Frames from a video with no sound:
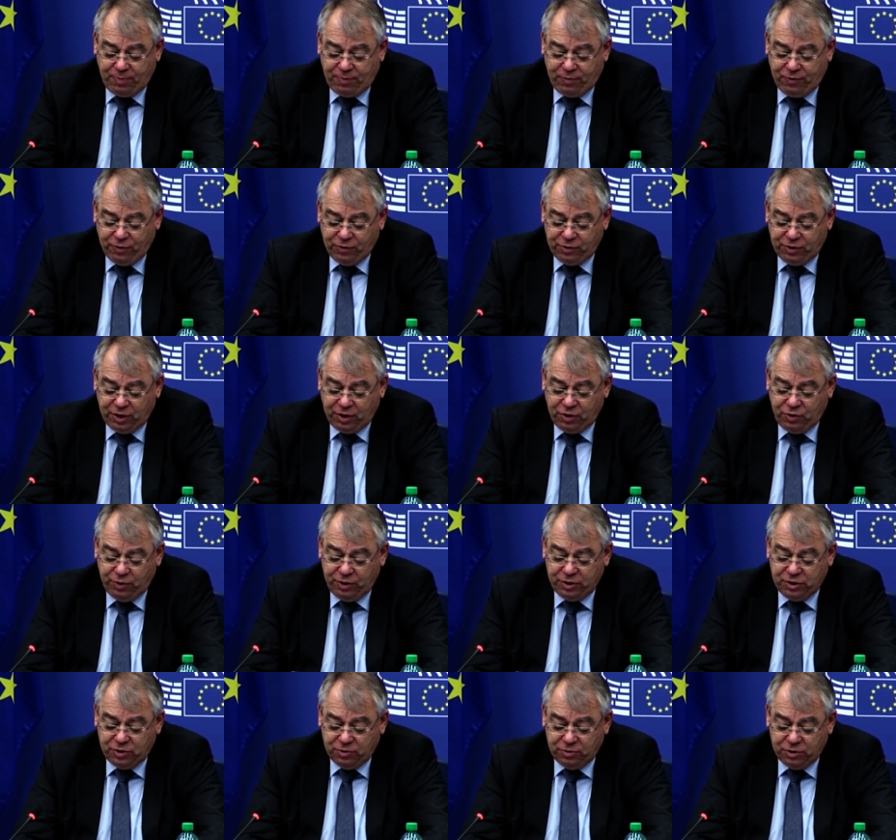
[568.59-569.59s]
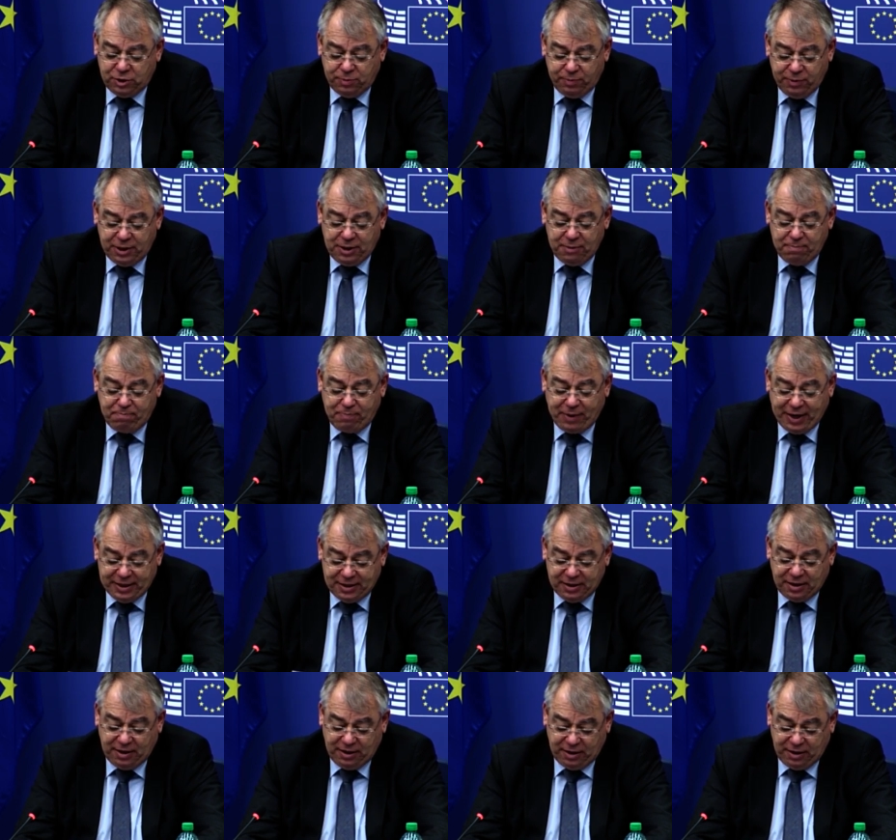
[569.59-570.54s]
measures for the next financial period,